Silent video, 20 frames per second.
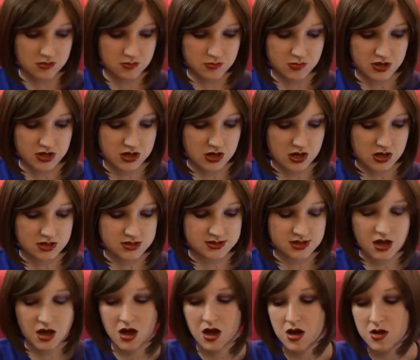because,
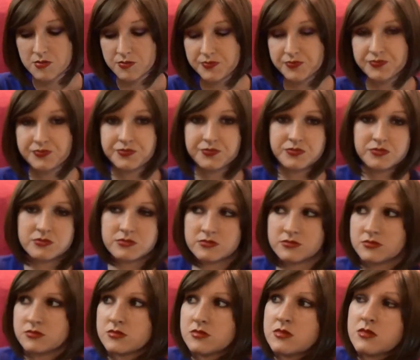um,
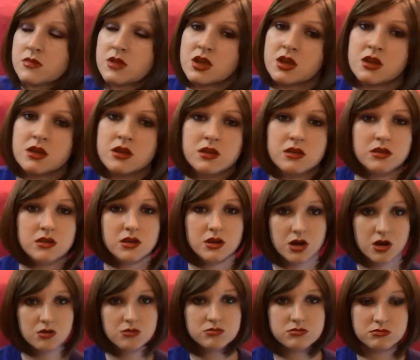you
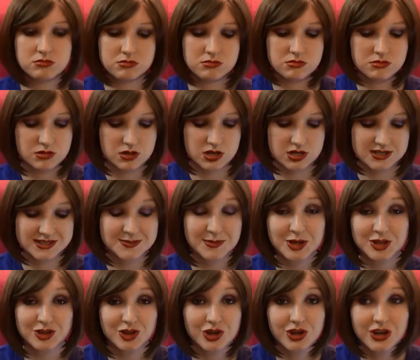know, it
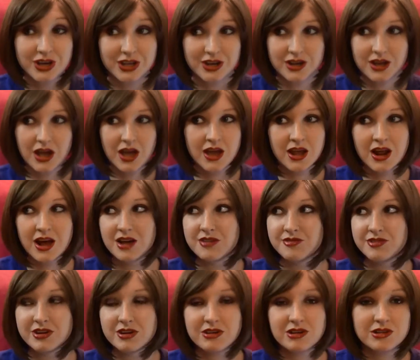smelled good and I
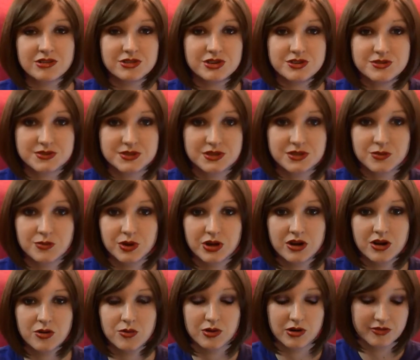figure I'll use it in the
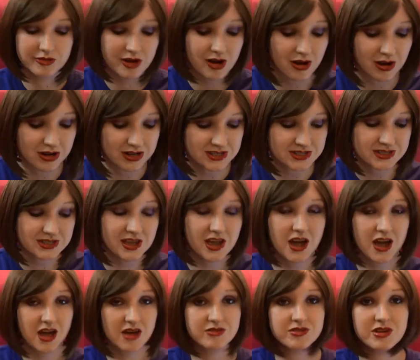winter or whatever. Honestly, I
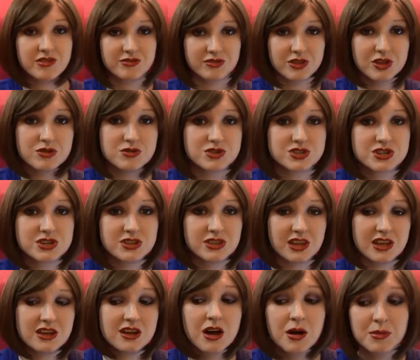have enough lotion
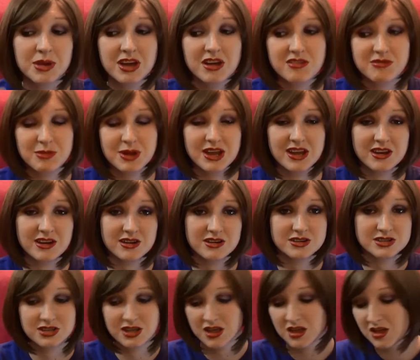like coming out of my
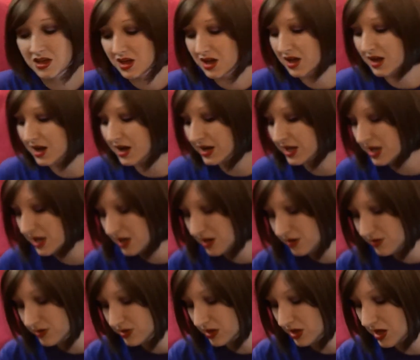ears and I can't
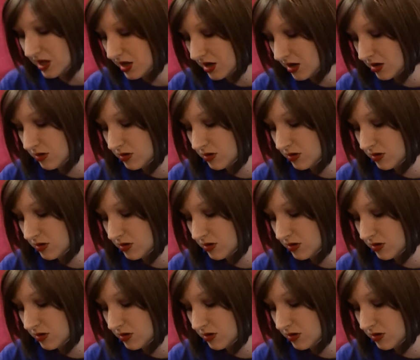even like,